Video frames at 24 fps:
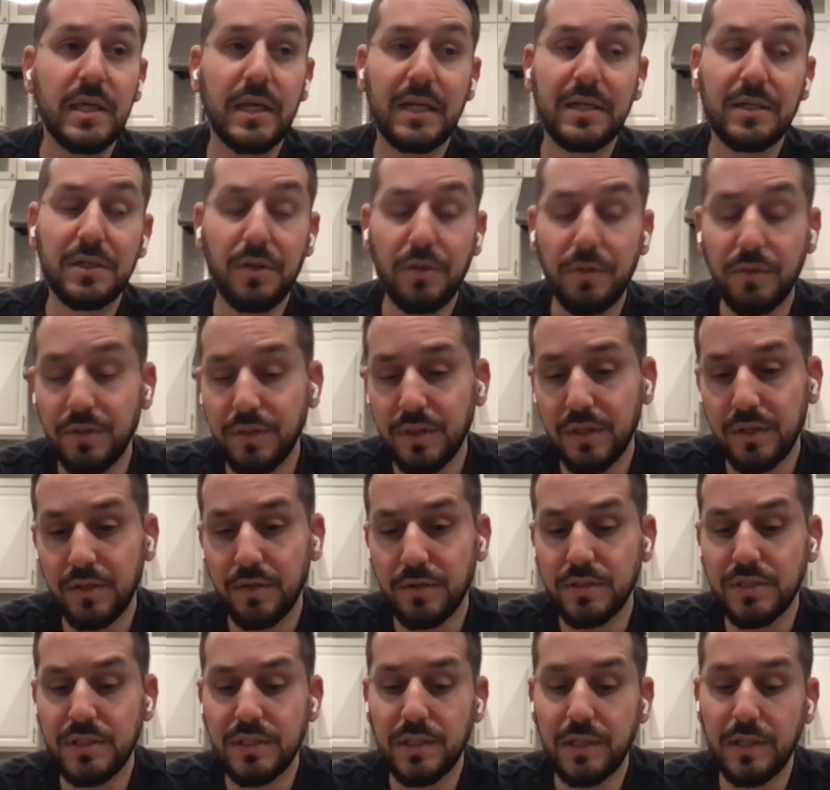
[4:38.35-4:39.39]
and another thing
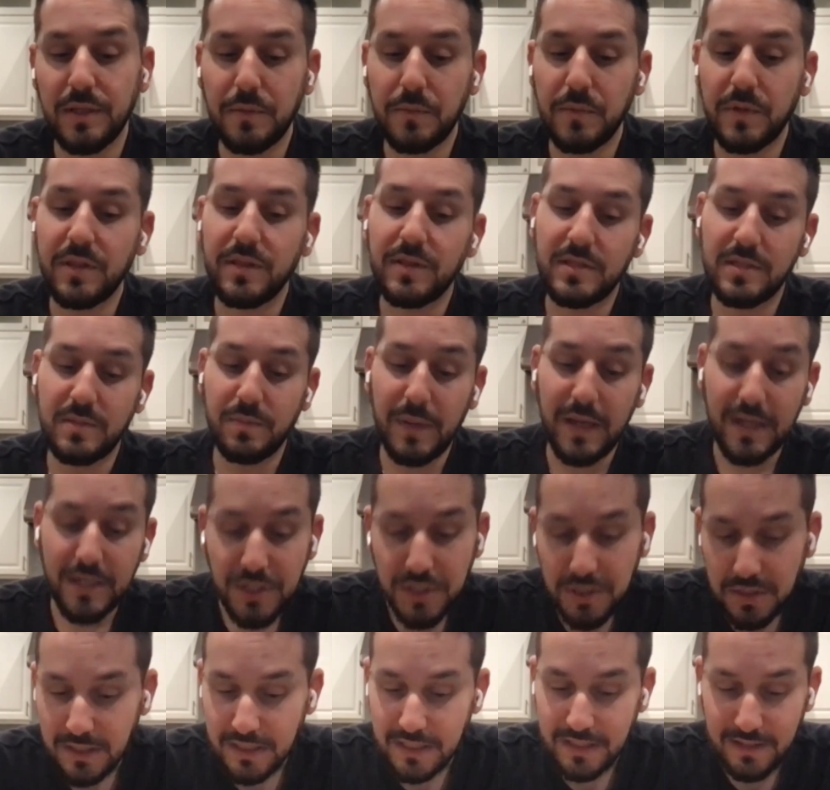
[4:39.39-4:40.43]
you're dealing with
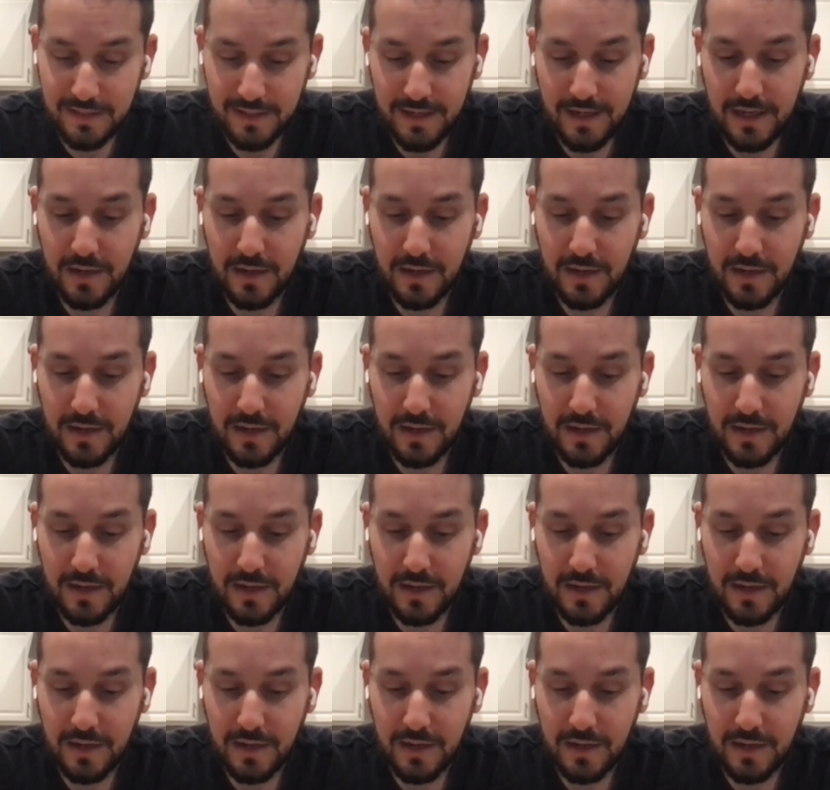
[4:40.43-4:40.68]
especially in the